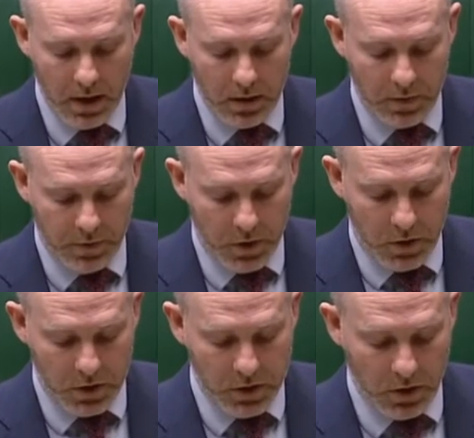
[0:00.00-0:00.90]
that
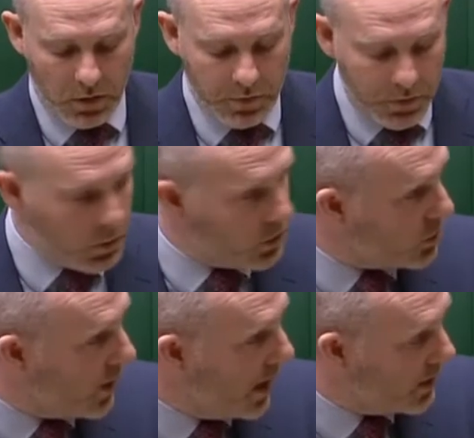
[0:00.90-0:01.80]
focused on four
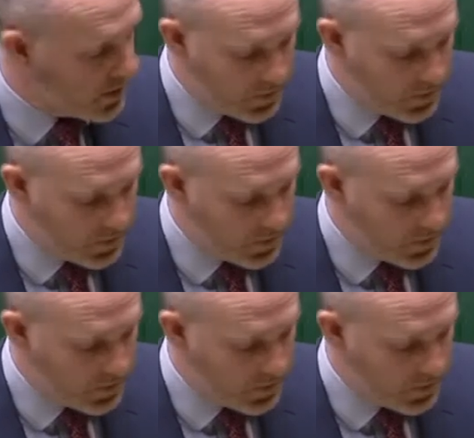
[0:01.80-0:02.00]
strands.